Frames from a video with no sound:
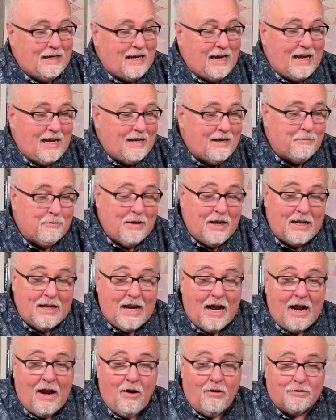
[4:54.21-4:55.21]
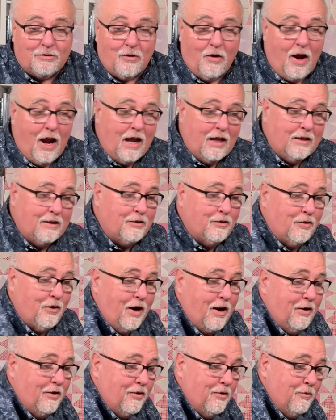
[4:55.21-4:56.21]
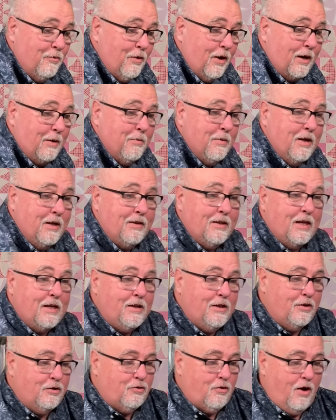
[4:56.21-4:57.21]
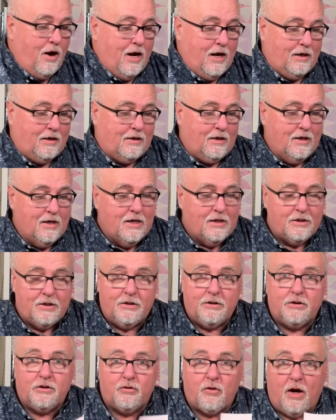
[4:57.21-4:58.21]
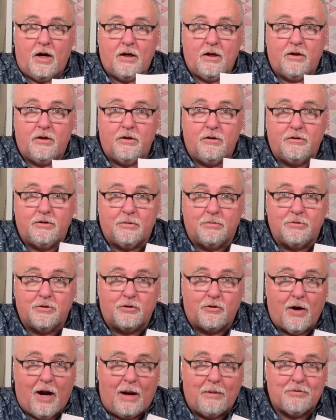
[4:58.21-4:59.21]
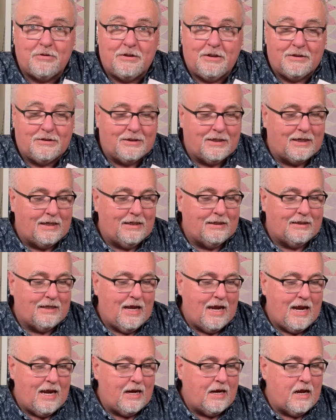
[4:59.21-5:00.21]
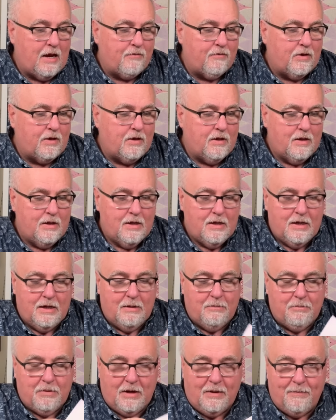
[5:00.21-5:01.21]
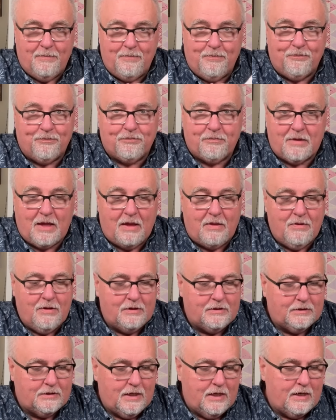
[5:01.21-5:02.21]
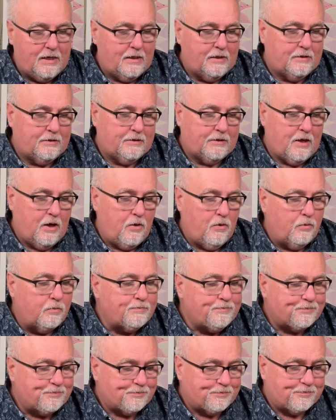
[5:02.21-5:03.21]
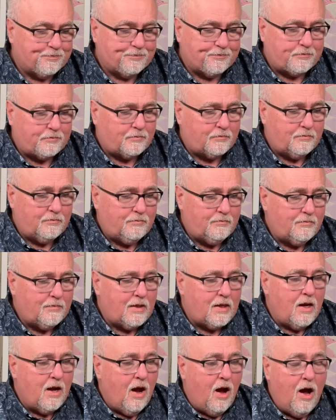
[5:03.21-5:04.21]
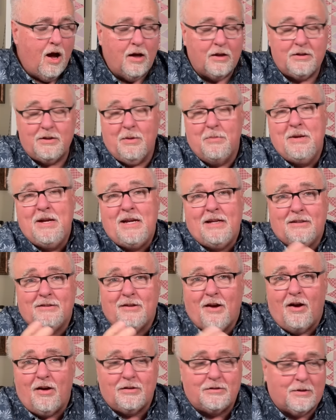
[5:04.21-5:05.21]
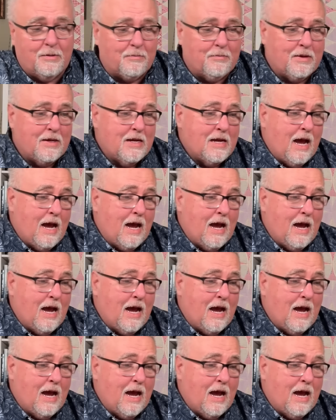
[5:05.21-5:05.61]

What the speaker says: And I also highly recommend that you try it just tried to do some scraps just to get the hang of it. But this thing is so, well, to me, it's awesome.